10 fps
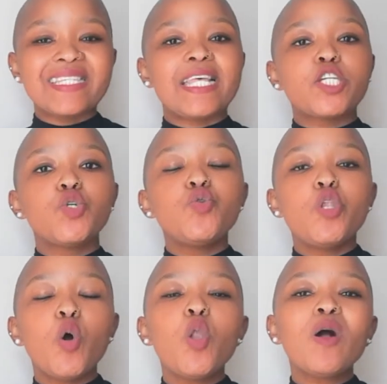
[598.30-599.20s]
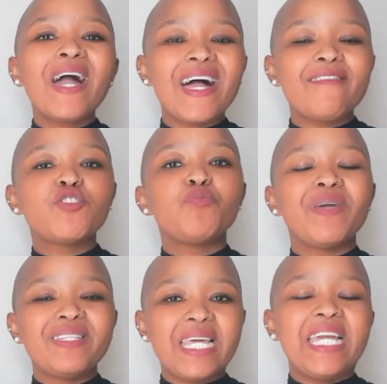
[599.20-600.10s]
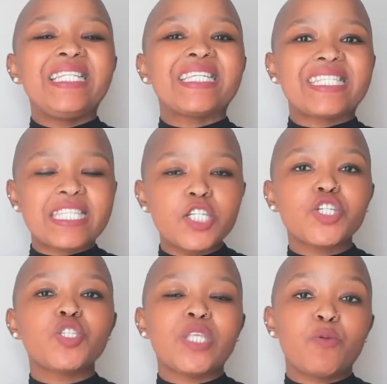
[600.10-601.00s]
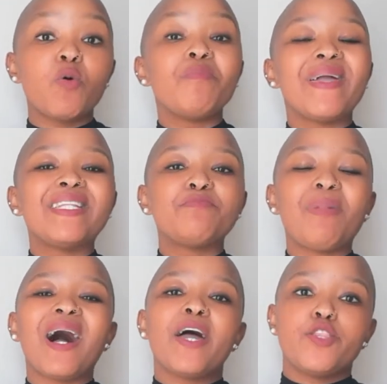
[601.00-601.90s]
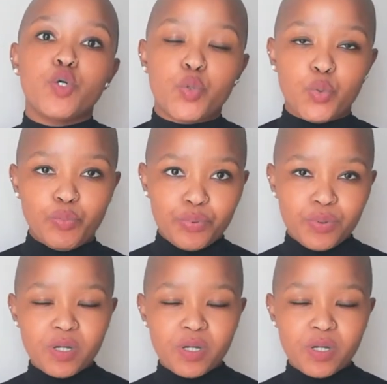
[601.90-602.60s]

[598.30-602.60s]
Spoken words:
is that you no longer have to maintain decisions that were made by the group.